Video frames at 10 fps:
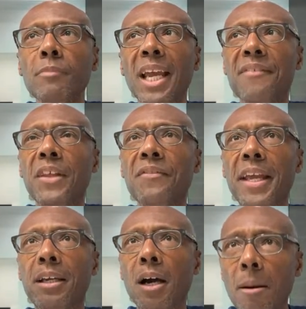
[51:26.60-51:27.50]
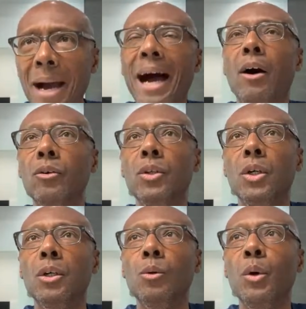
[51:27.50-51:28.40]
and then they come out
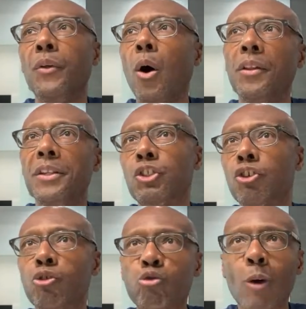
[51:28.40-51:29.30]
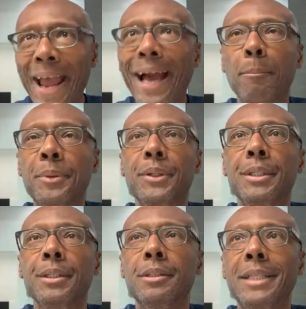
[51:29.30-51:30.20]
with all of this crap
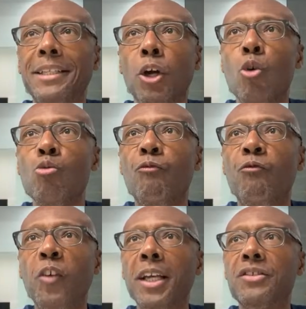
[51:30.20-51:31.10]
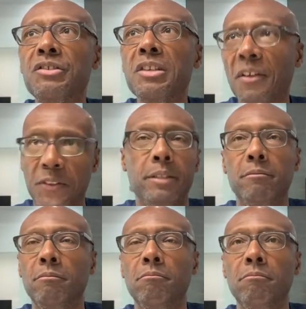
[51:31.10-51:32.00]
that don't fix nothing.
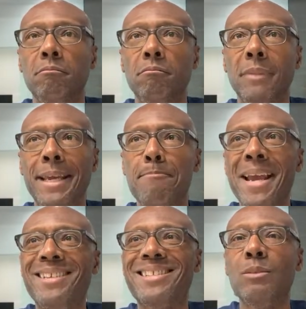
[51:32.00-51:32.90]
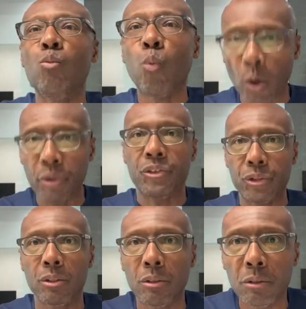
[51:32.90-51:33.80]
It makes it
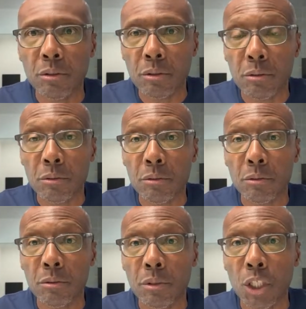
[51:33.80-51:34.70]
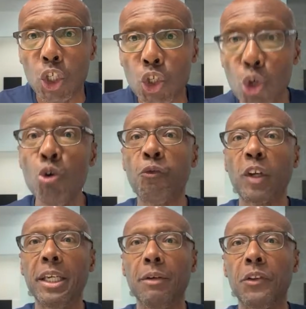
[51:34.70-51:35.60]
worse. You
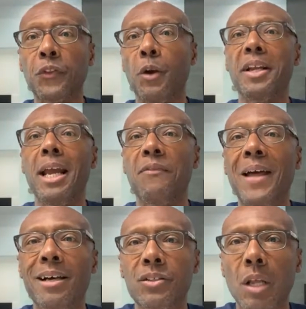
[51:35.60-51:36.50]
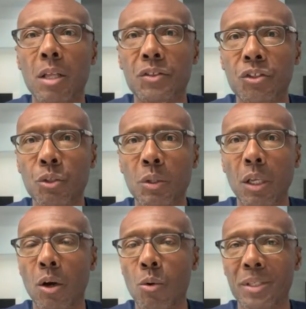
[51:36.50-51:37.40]
forgiving $38,000 of student
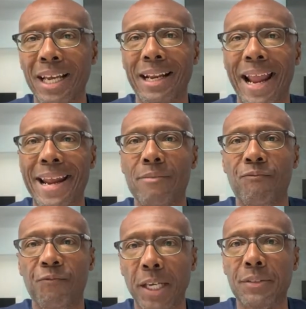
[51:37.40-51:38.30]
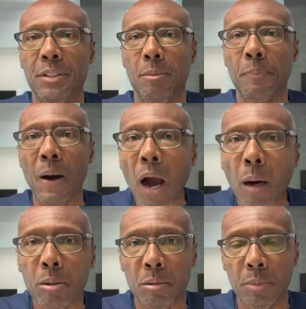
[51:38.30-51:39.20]
loan debt ain't fixing the
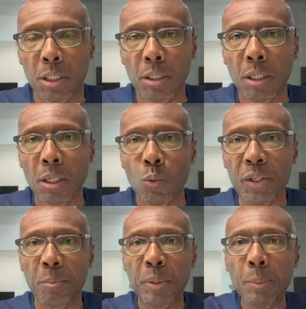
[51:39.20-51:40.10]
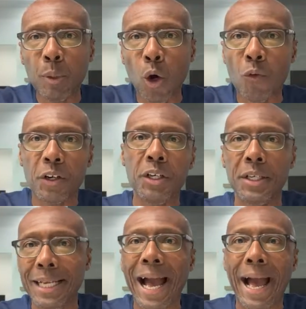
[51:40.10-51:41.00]
problem when the people over here
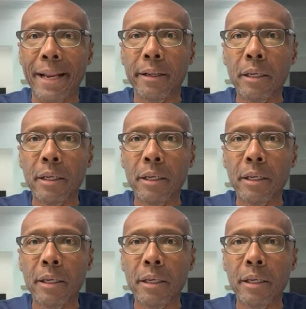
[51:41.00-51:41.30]
got